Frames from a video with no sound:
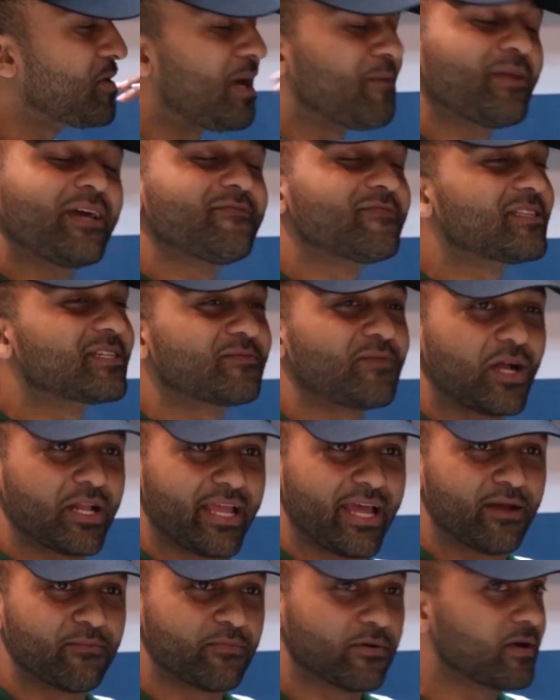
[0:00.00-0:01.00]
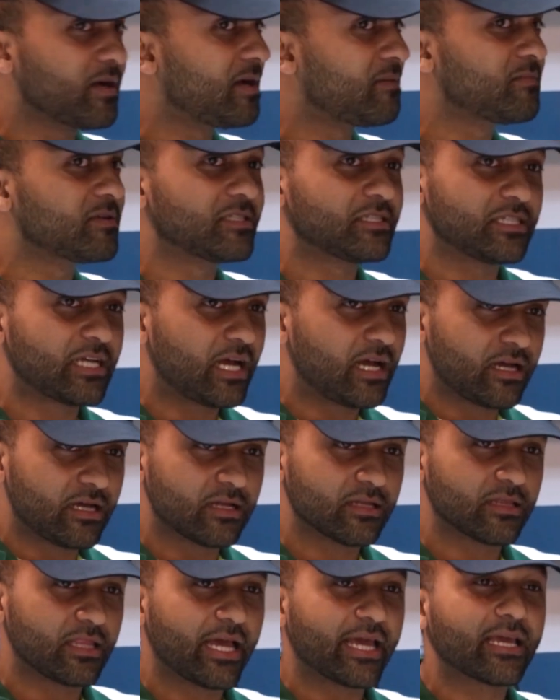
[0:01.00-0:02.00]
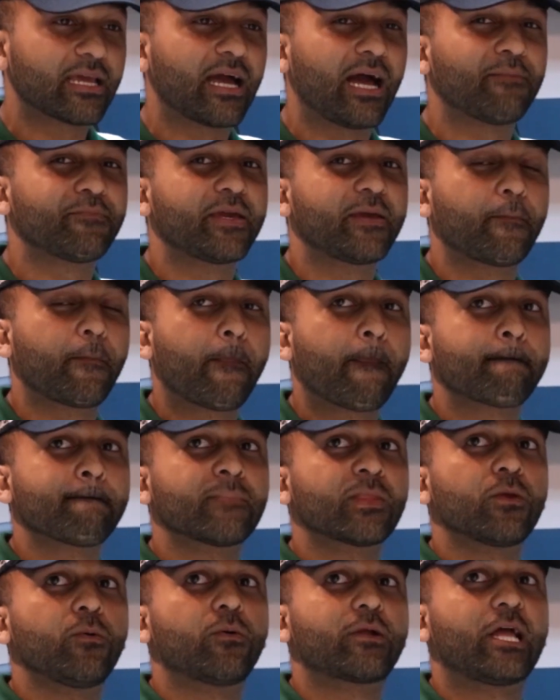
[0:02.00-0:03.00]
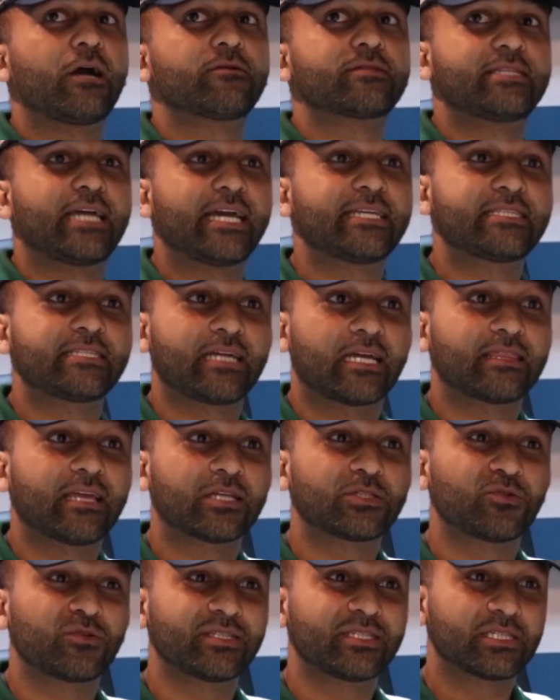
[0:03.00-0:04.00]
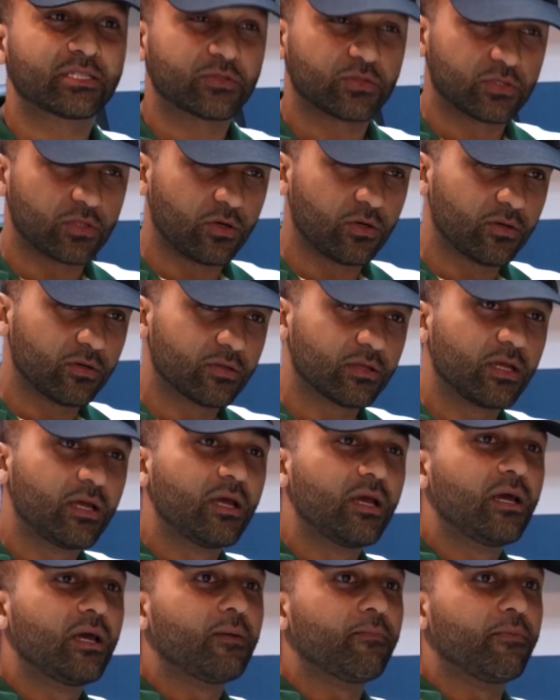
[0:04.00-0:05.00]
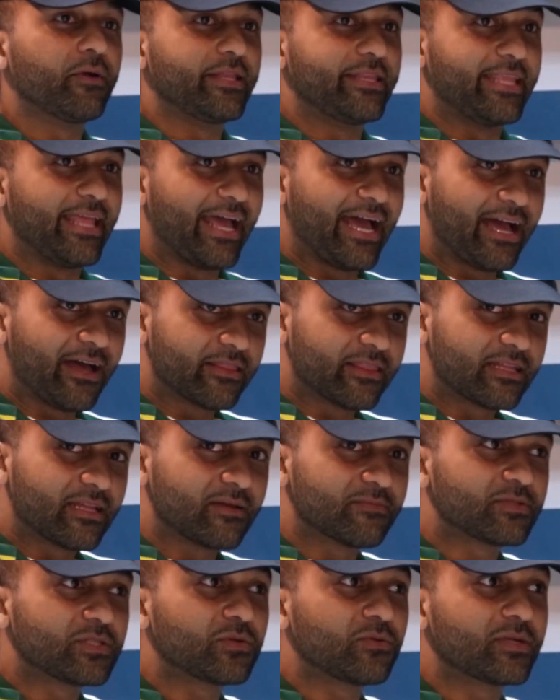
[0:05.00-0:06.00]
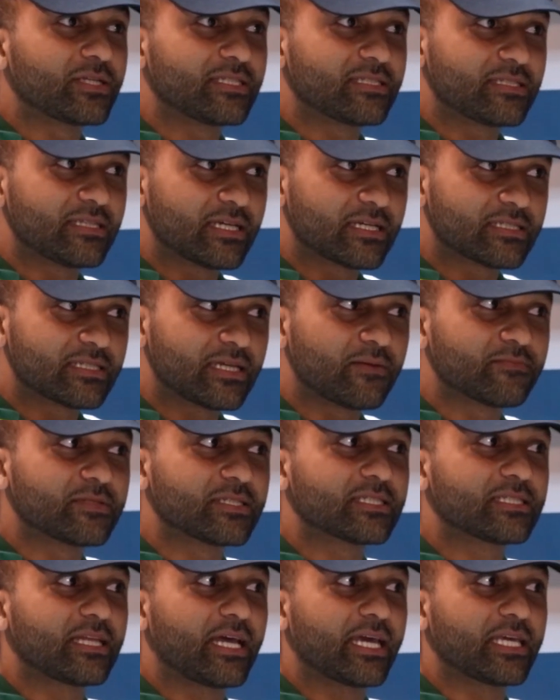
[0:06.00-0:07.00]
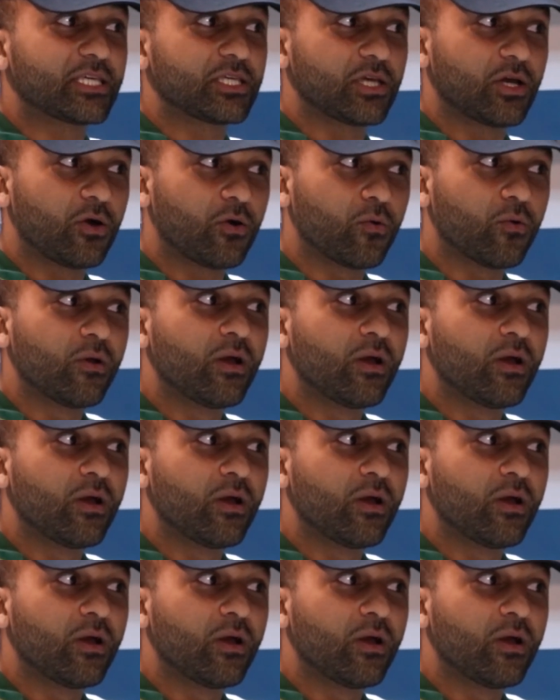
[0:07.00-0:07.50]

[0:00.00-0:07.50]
not even thinking about that, bro. I'm a child. Like, I mean, when I was 19, I thought 26 was old. But now that I'm 26, I'm just like, yo,